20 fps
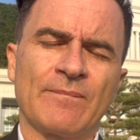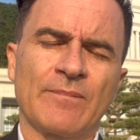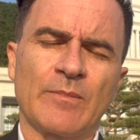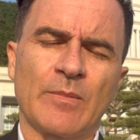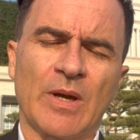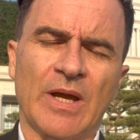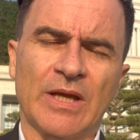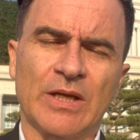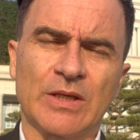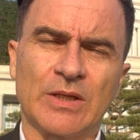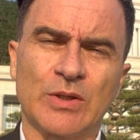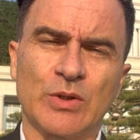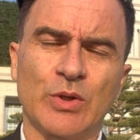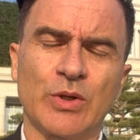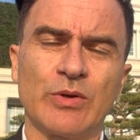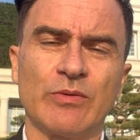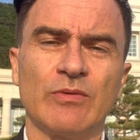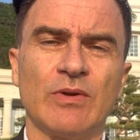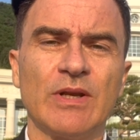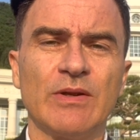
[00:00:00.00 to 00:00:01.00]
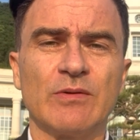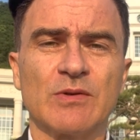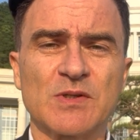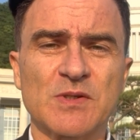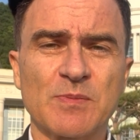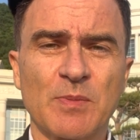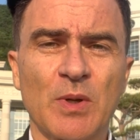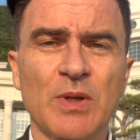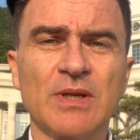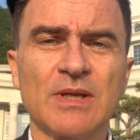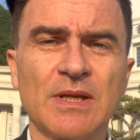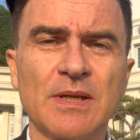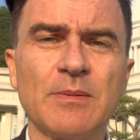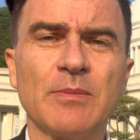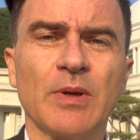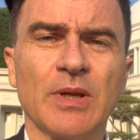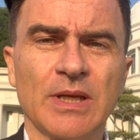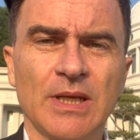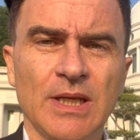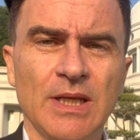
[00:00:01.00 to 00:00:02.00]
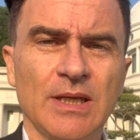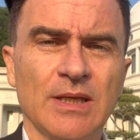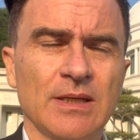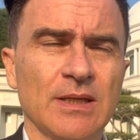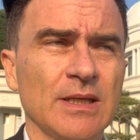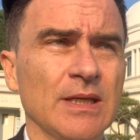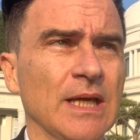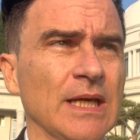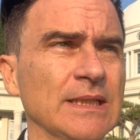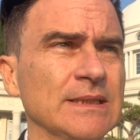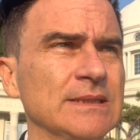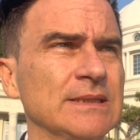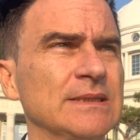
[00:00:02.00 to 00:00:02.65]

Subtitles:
I couldn't really respond to anybody yet